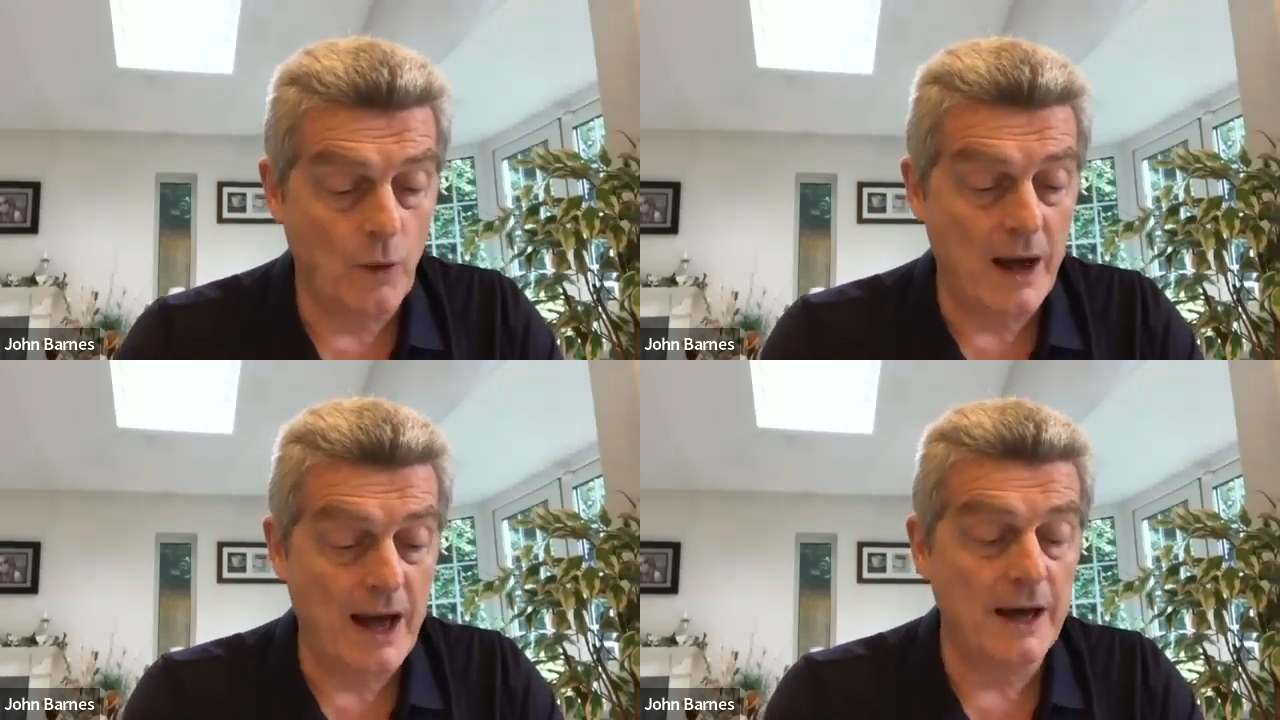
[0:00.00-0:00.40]

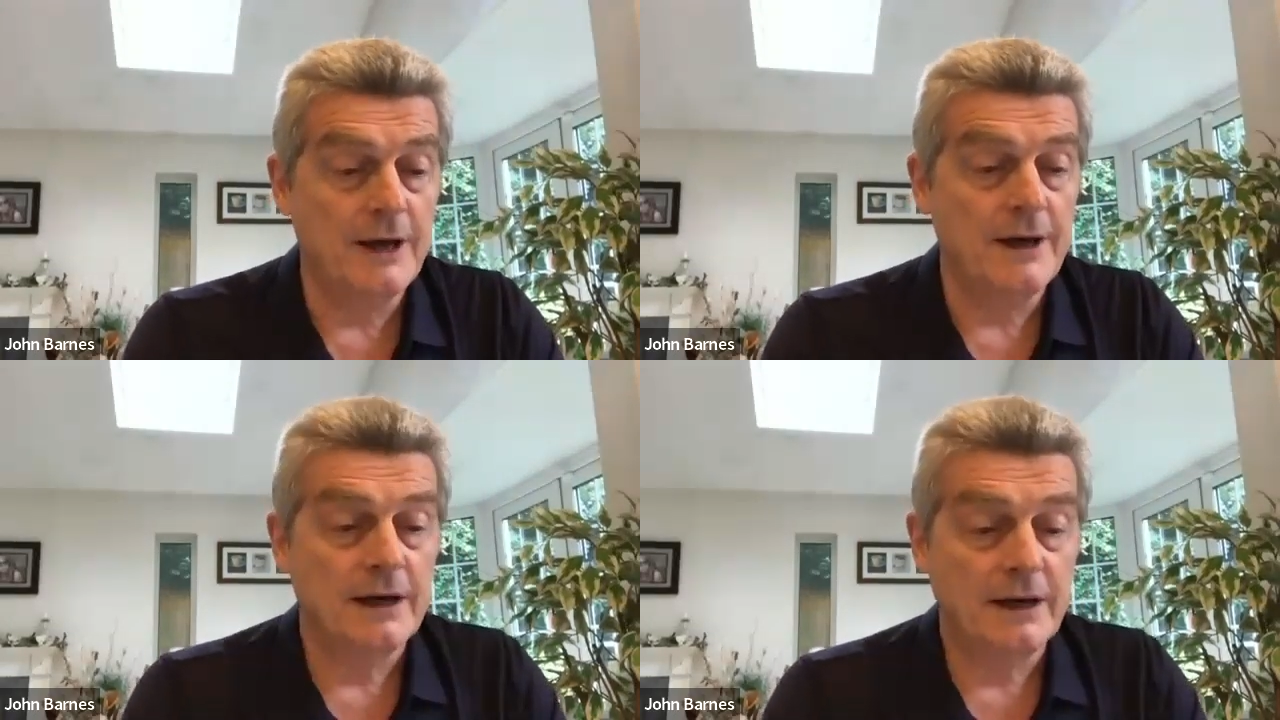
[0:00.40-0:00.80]

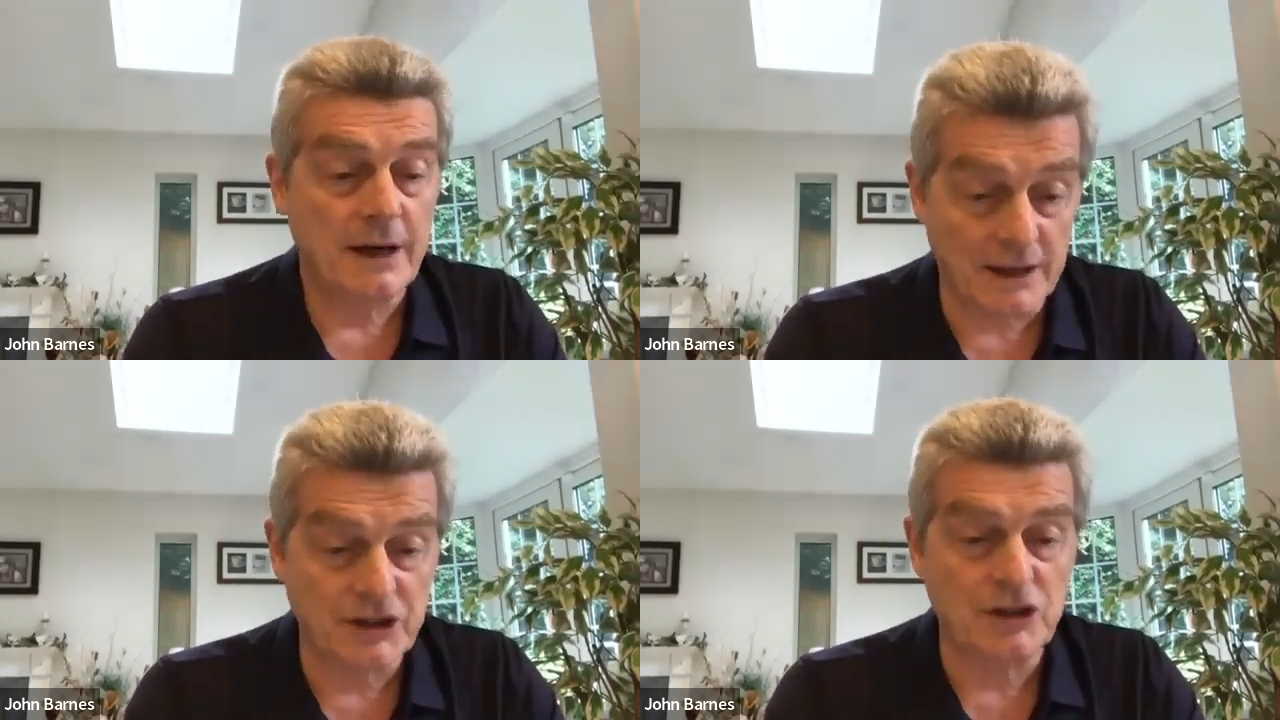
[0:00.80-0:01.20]
where
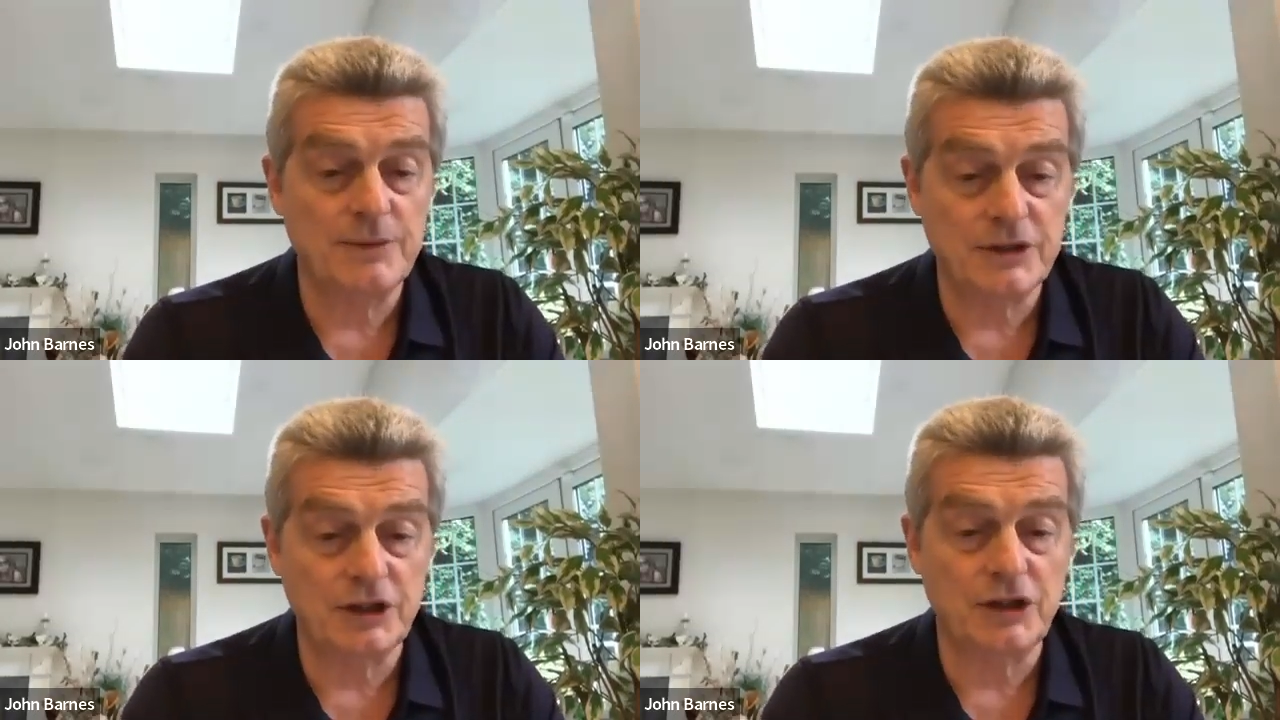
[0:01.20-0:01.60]

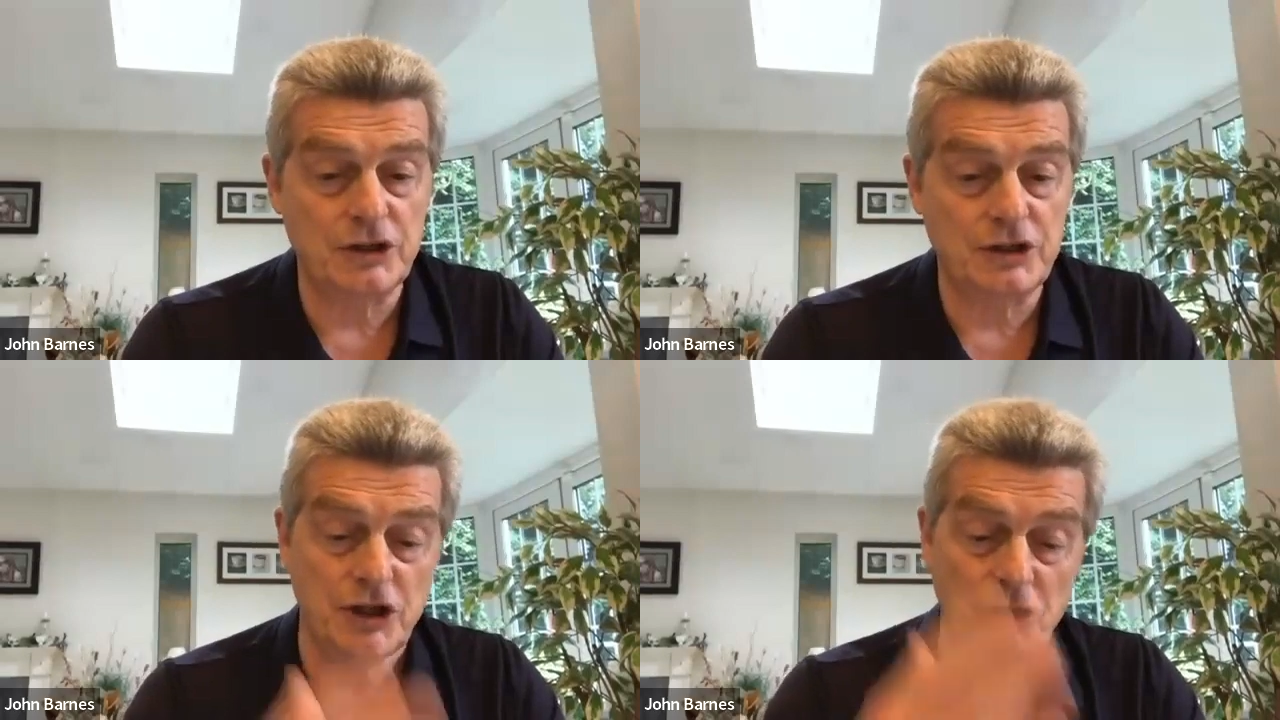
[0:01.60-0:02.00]
customers and
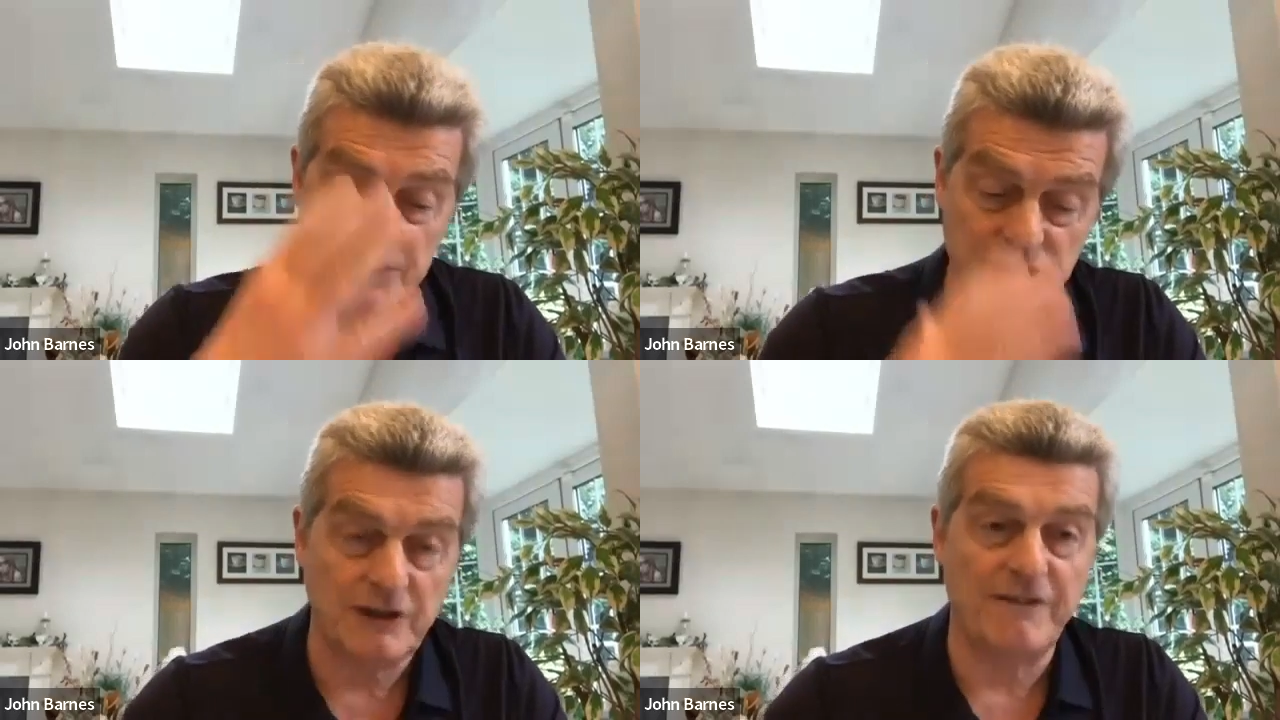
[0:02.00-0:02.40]

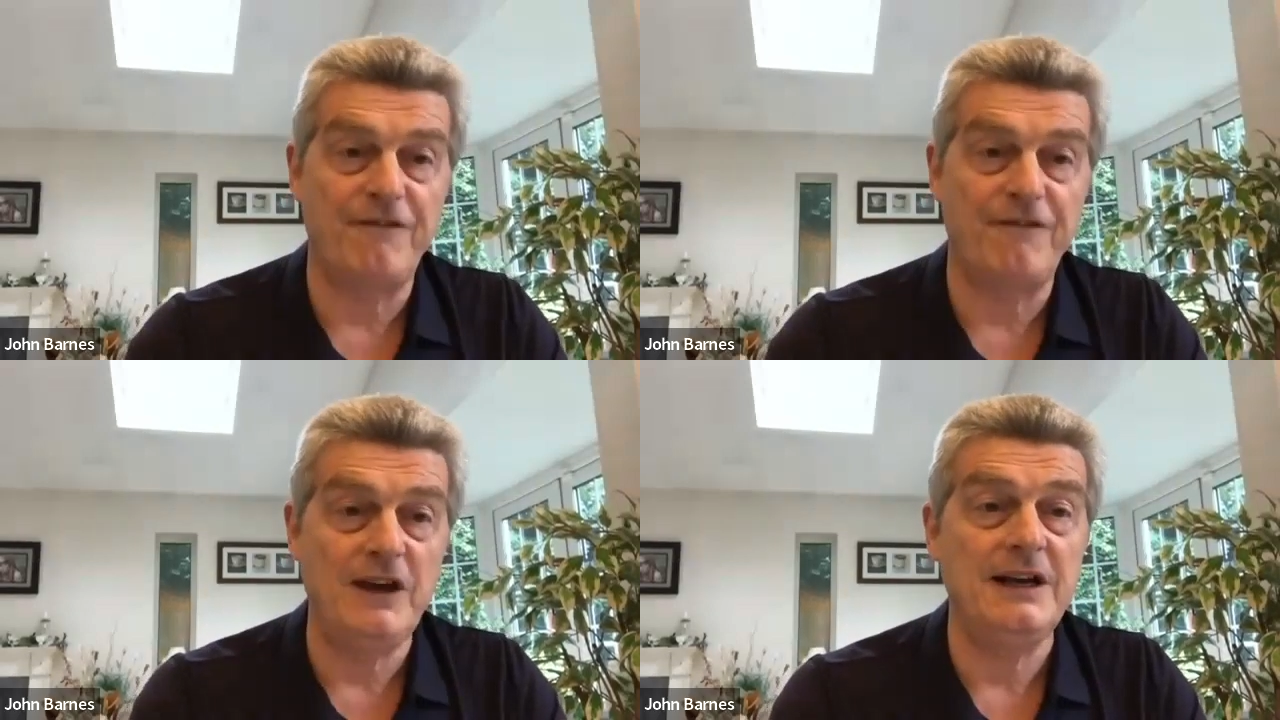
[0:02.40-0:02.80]
consumers can
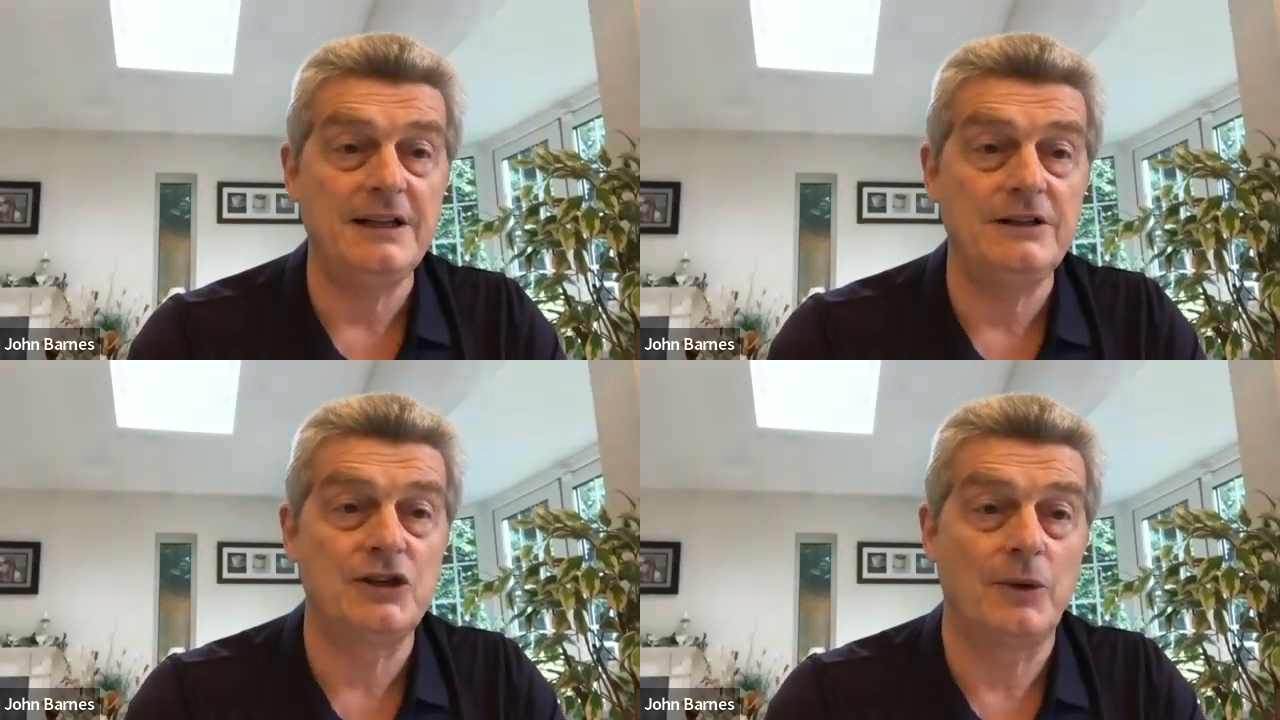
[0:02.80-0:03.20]
feed
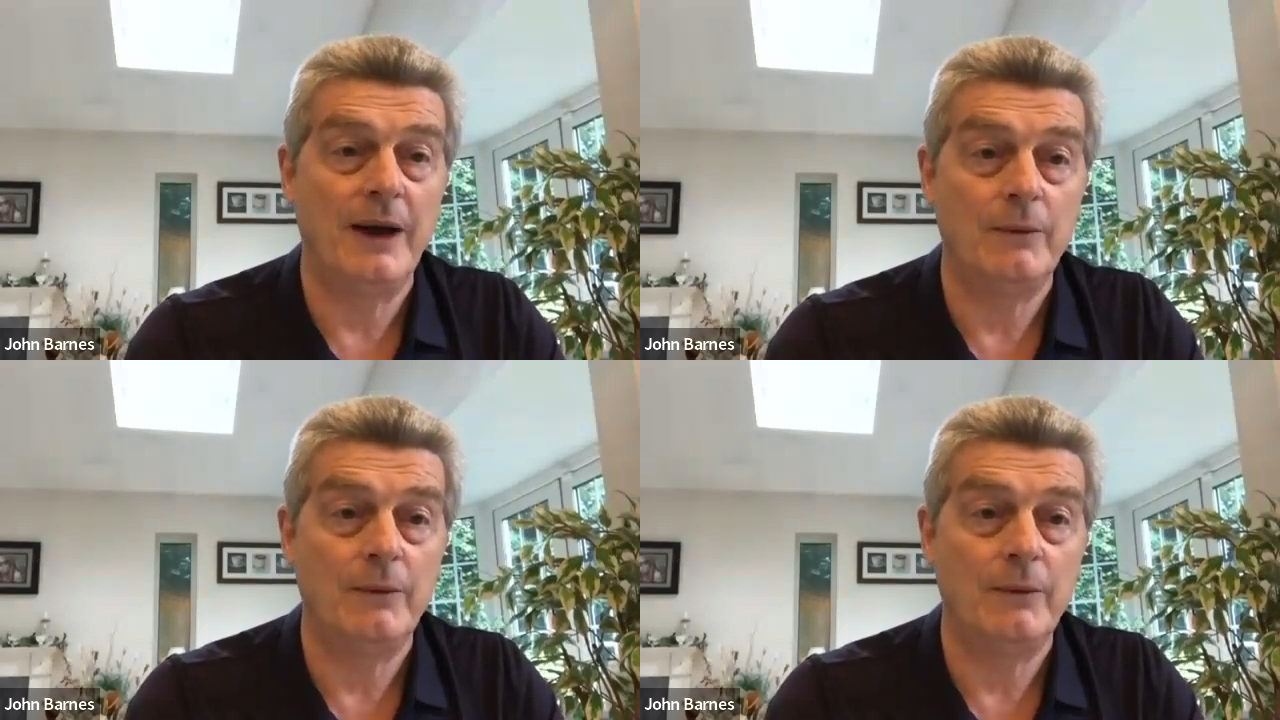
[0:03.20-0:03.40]
into it,